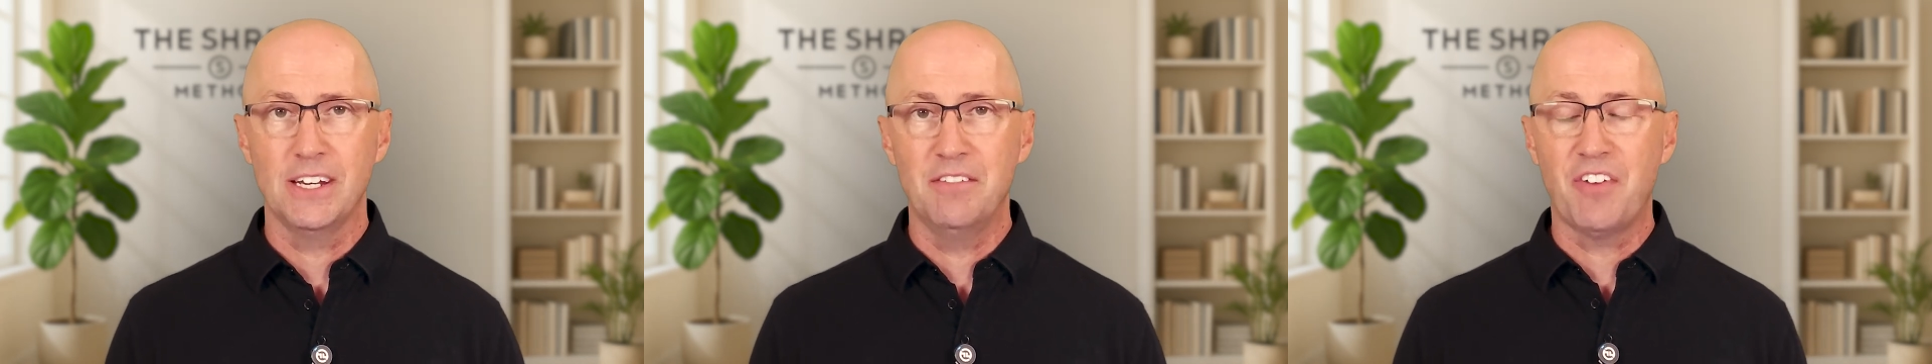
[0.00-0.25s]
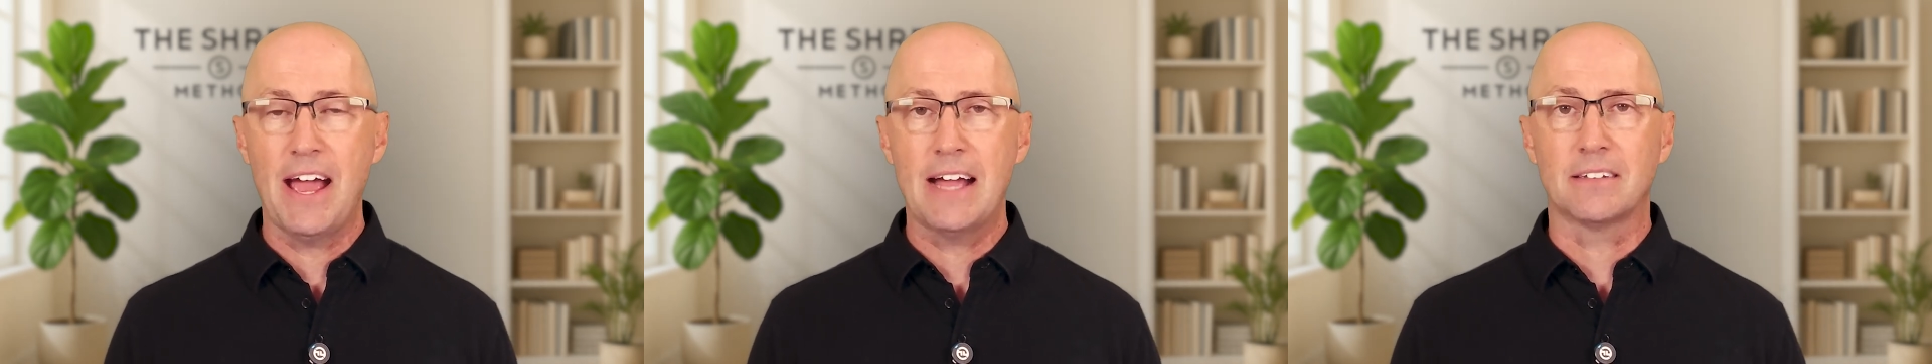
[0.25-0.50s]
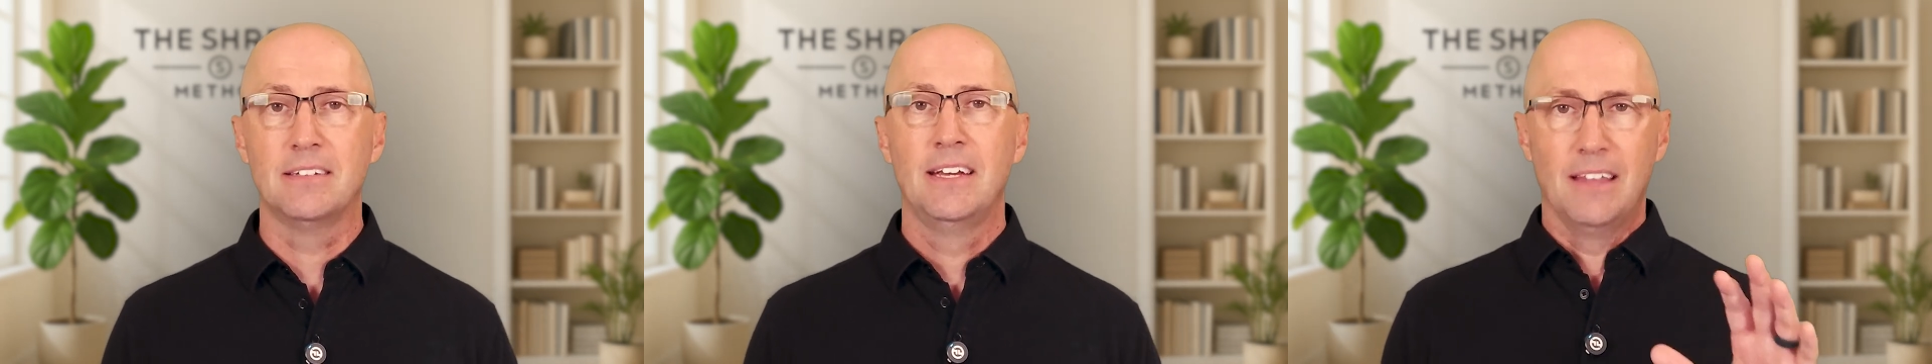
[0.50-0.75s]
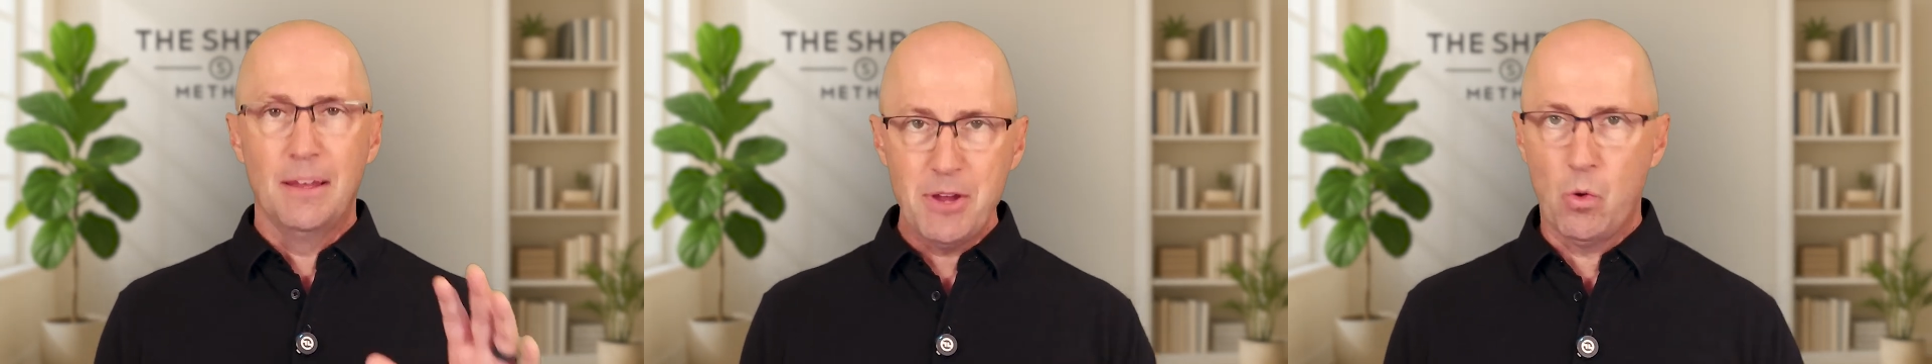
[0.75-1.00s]
In fact,
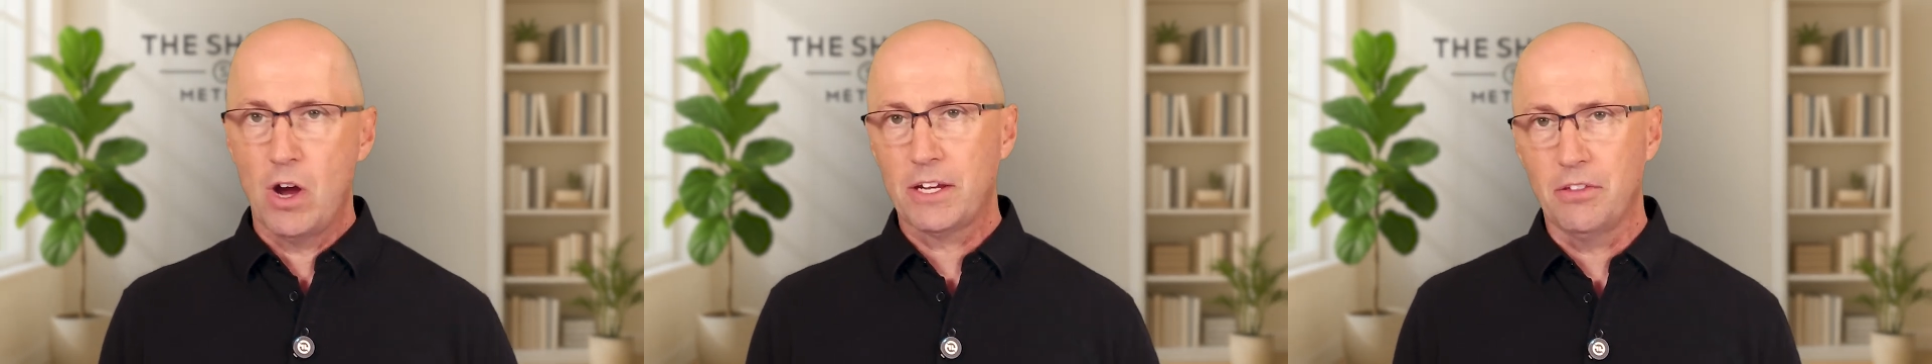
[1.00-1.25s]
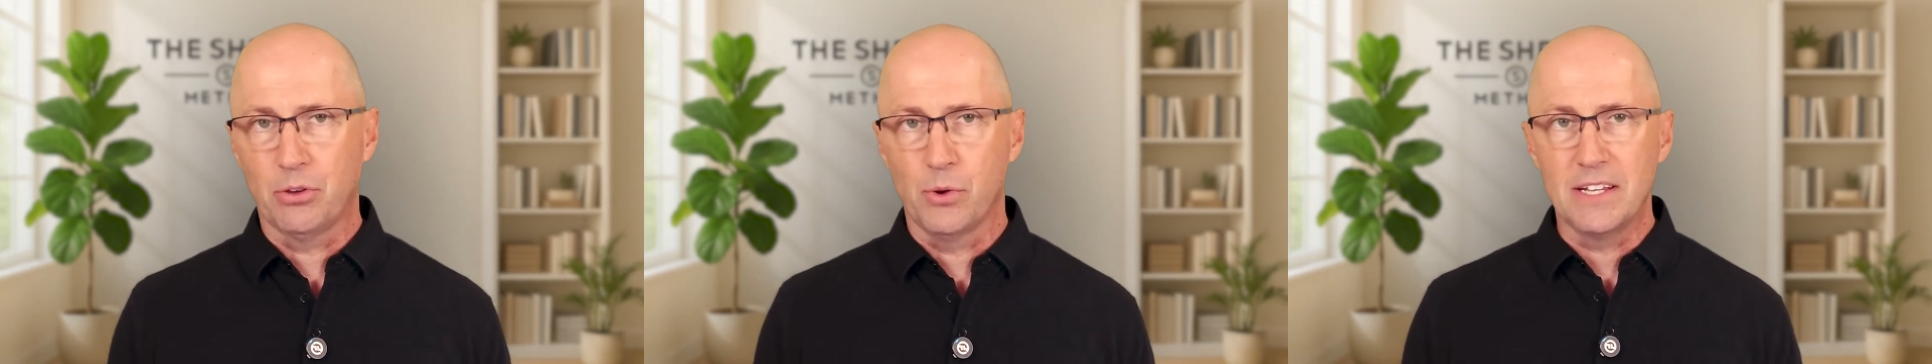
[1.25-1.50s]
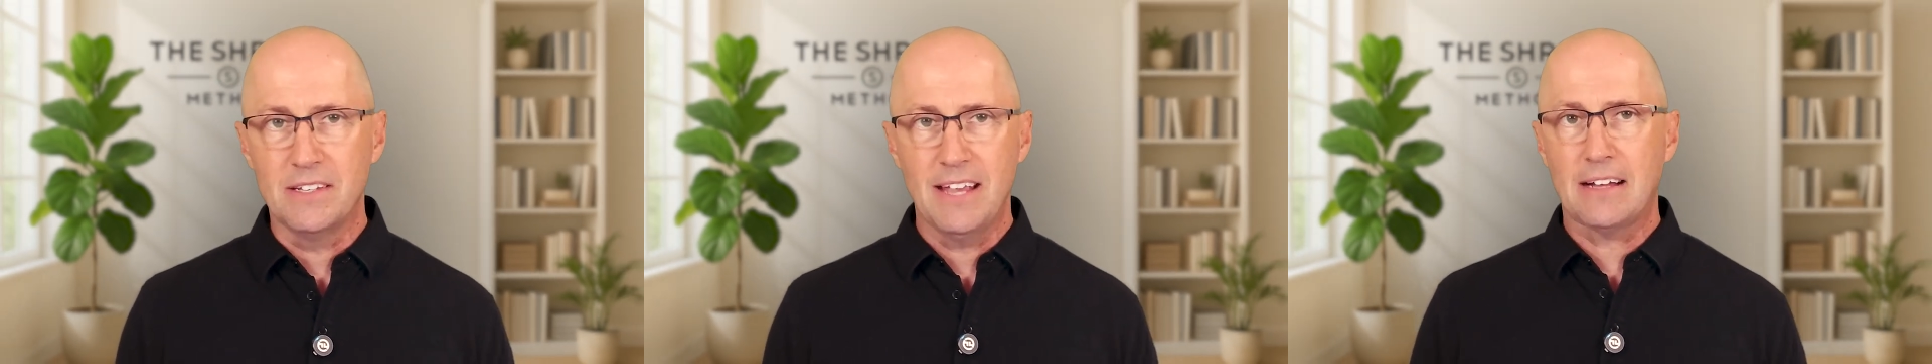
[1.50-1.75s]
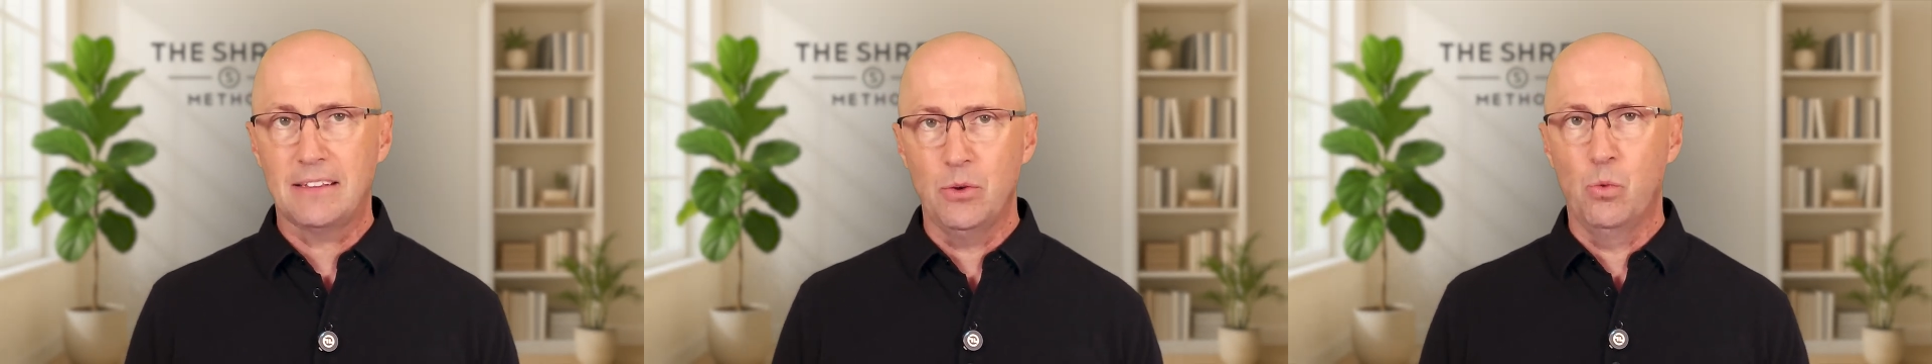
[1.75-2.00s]
let me walk you through
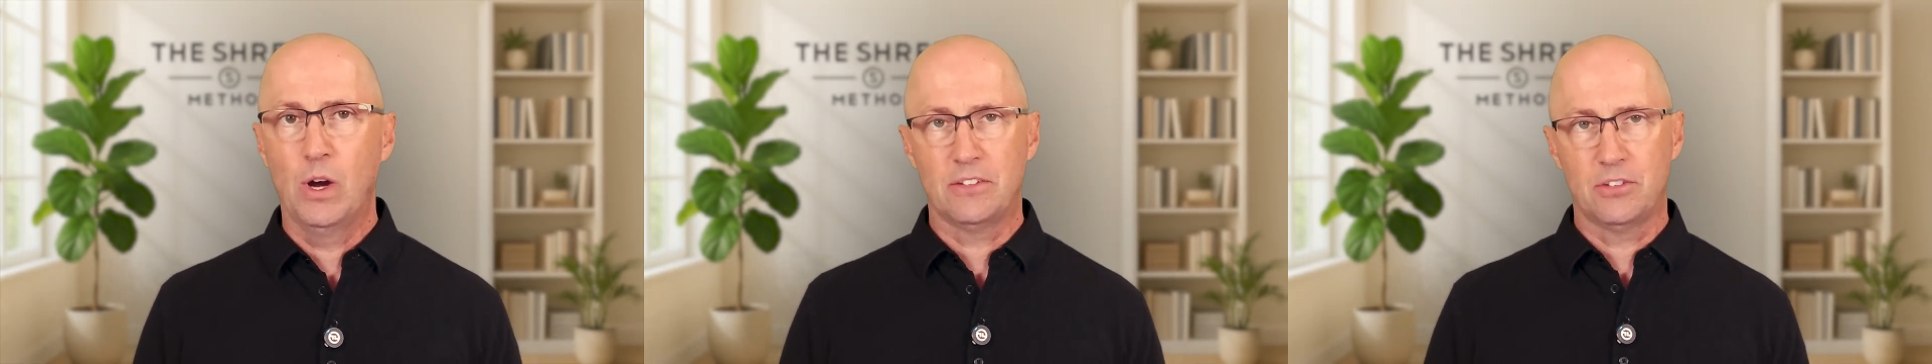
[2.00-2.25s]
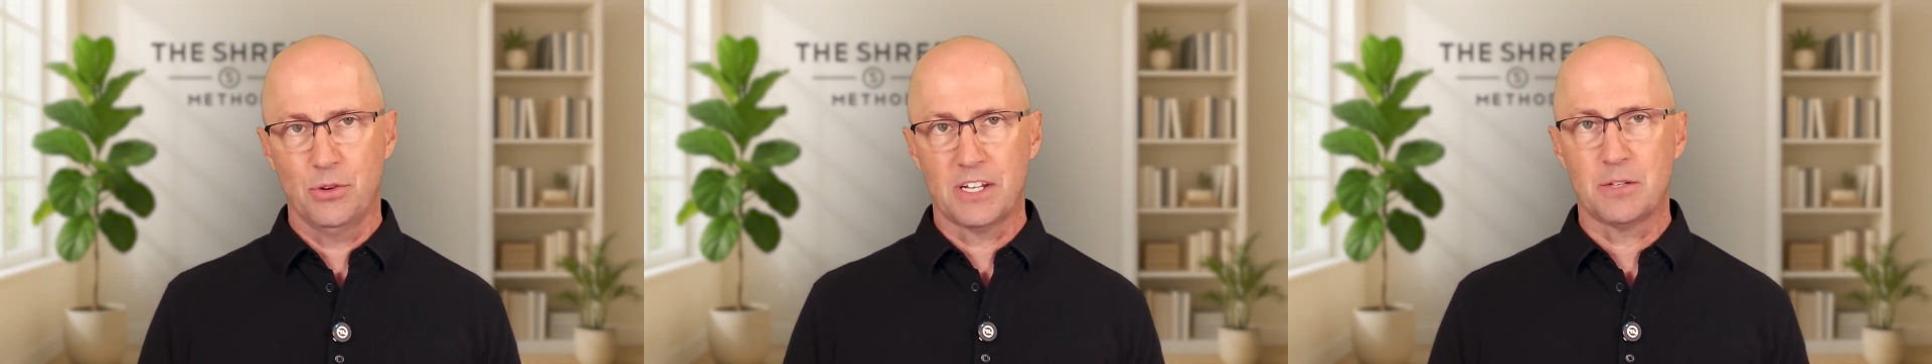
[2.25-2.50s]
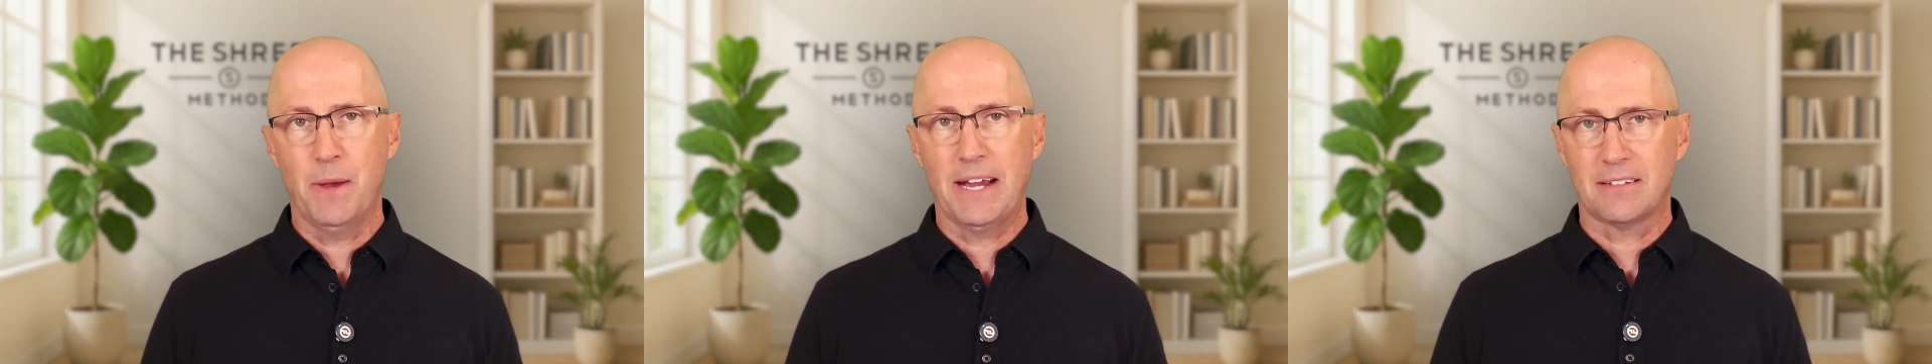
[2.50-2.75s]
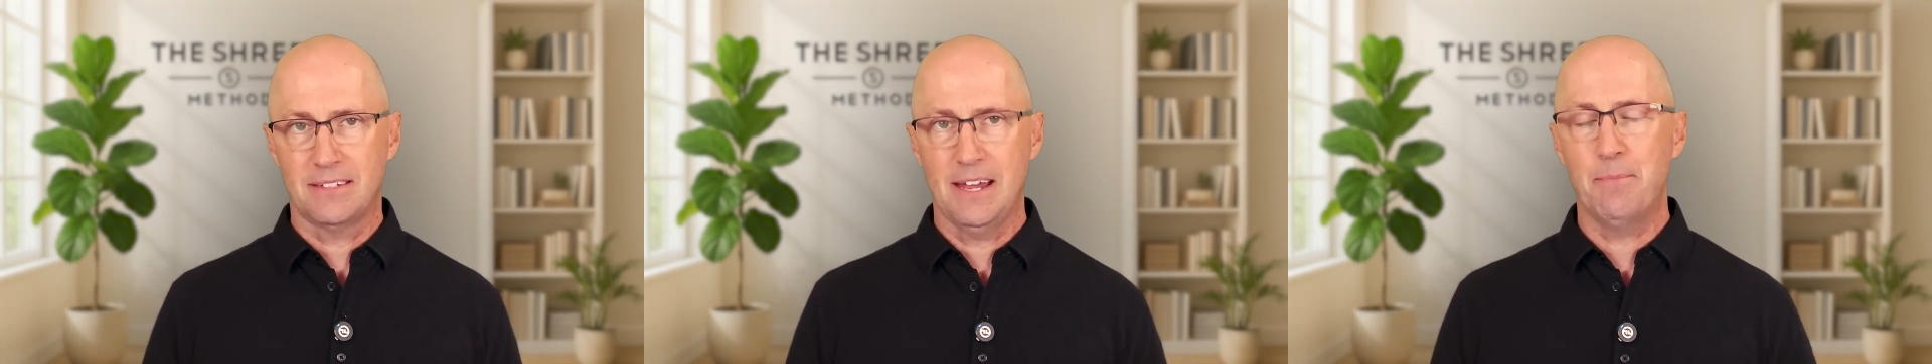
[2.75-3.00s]
exactly what to
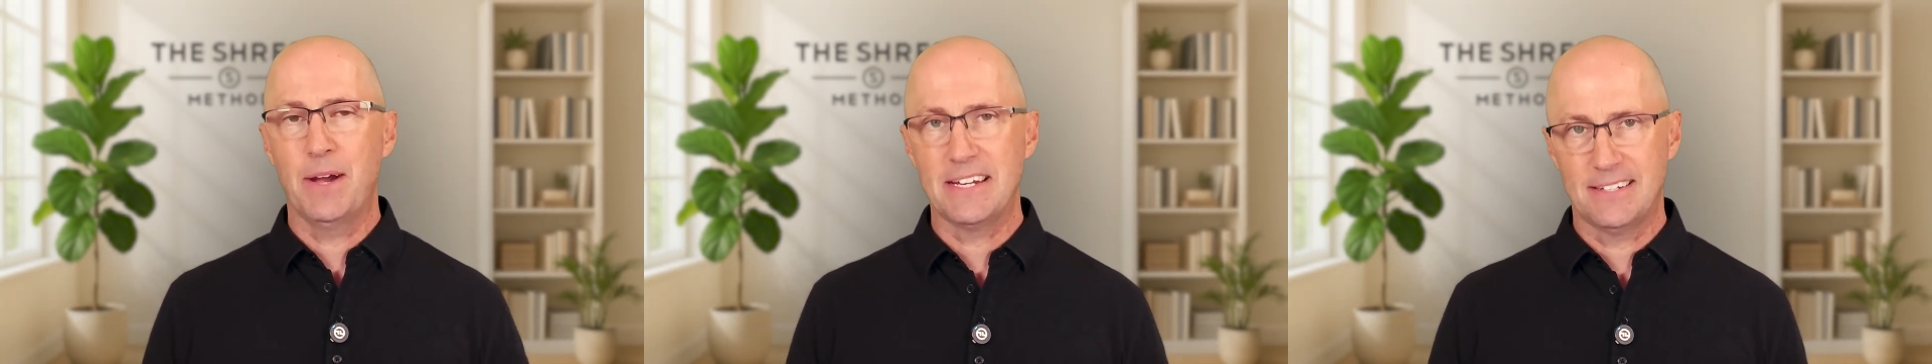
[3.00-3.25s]
expect step by